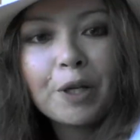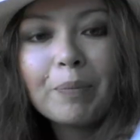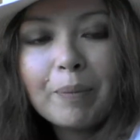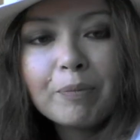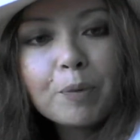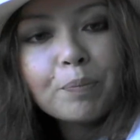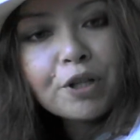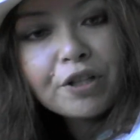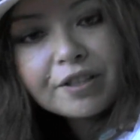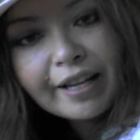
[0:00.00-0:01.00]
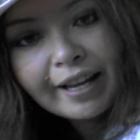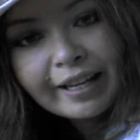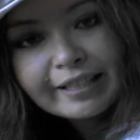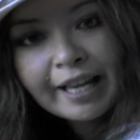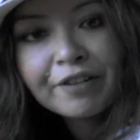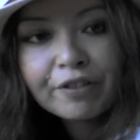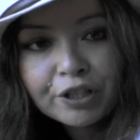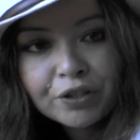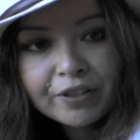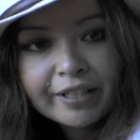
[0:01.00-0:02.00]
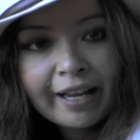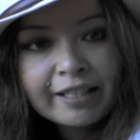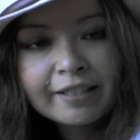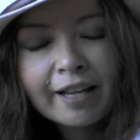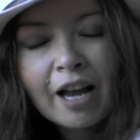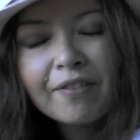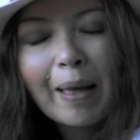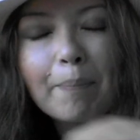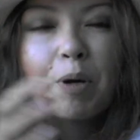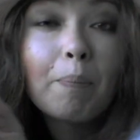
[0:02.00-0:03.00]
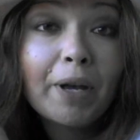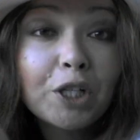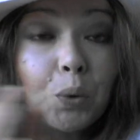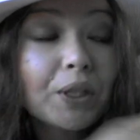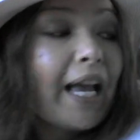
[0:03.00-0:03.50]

know, people's birthdays, anniversary days, kind of that perpetual